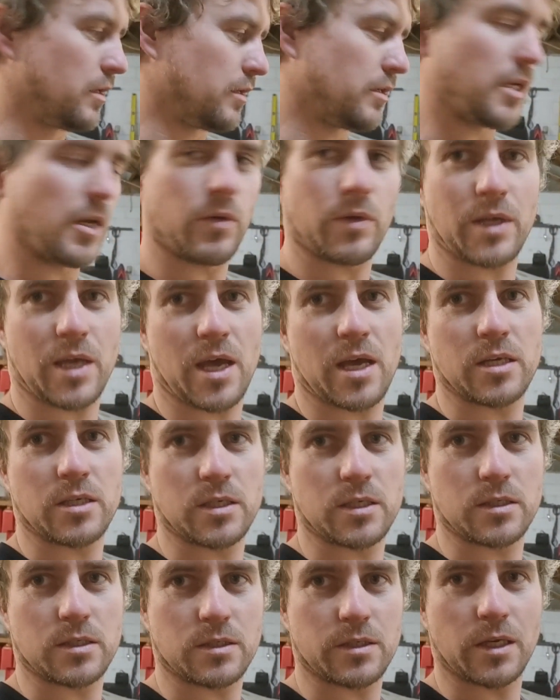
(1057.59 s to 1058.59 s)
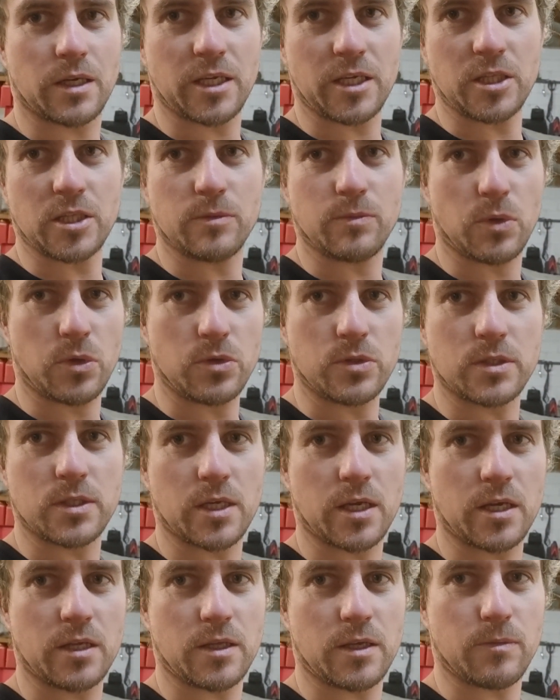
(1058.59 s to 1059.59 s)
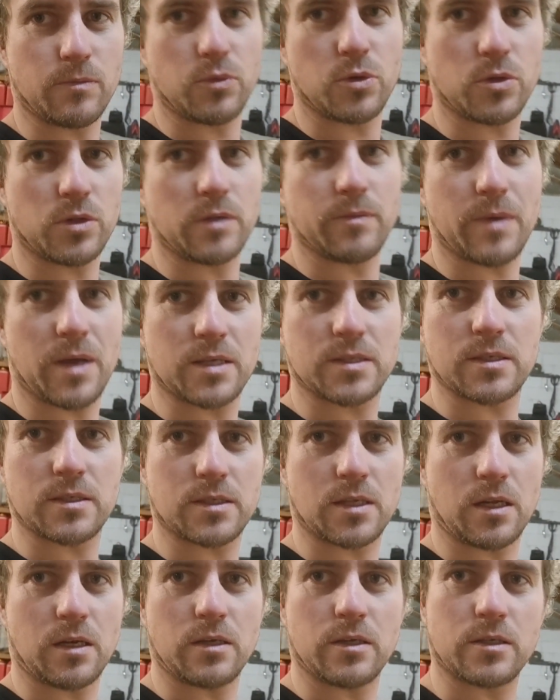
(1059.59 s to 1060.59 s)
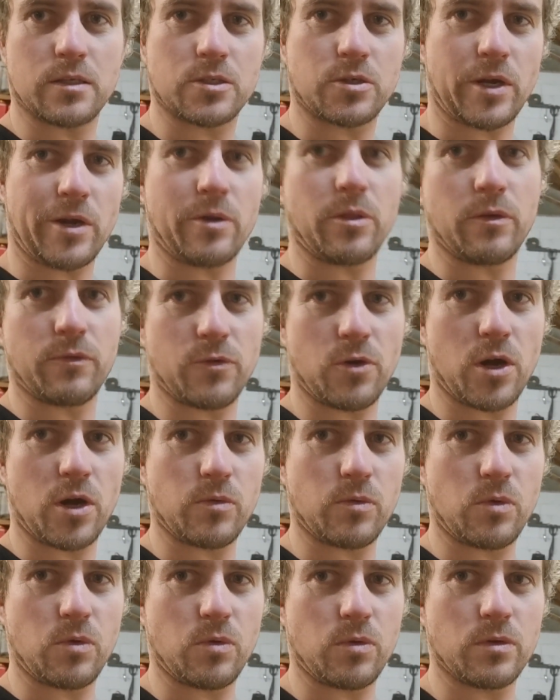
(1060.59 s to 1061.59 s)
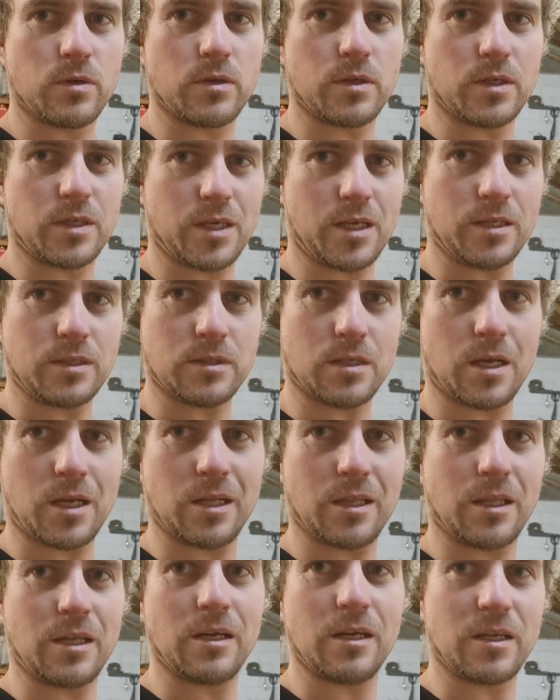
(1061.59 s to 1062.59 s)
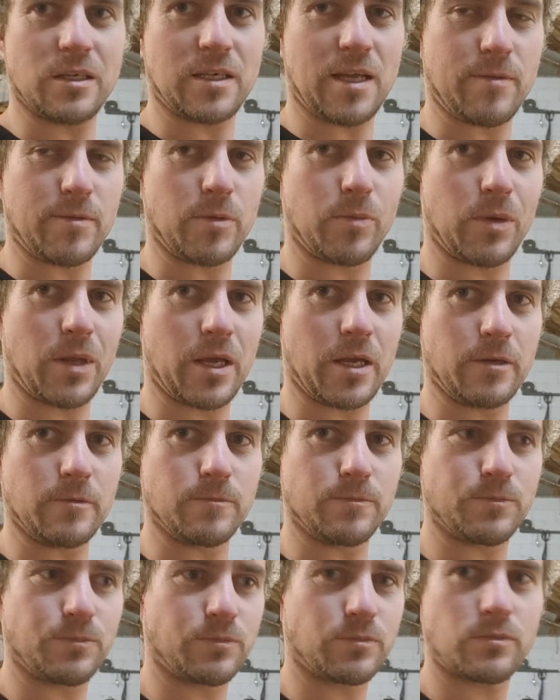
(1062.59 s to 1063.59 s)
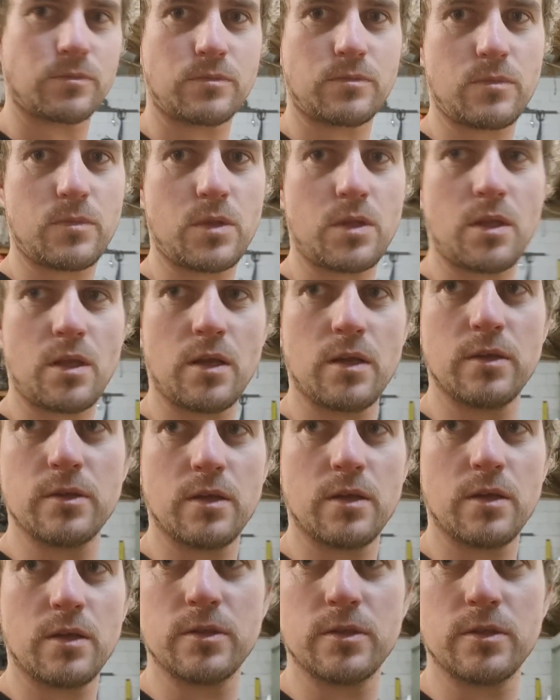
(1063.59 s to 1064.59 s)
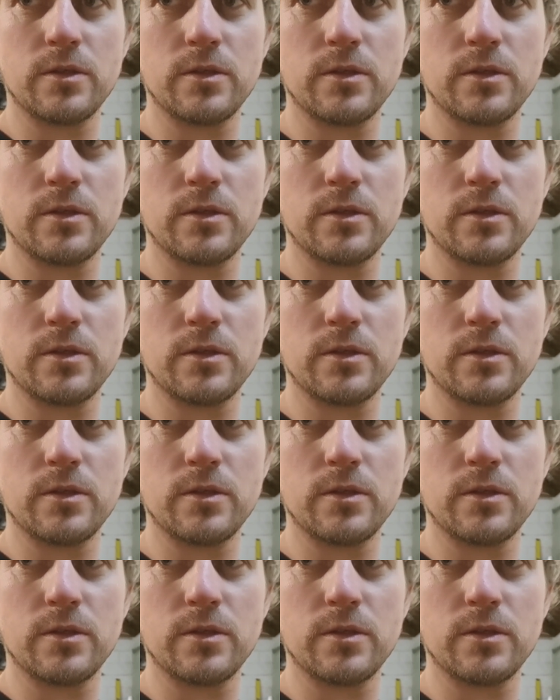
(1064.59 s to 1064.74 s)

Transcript: Now we can't just delete the booster and then put the master cylinder straight on the firewall. It needs like a little adapter plate. So a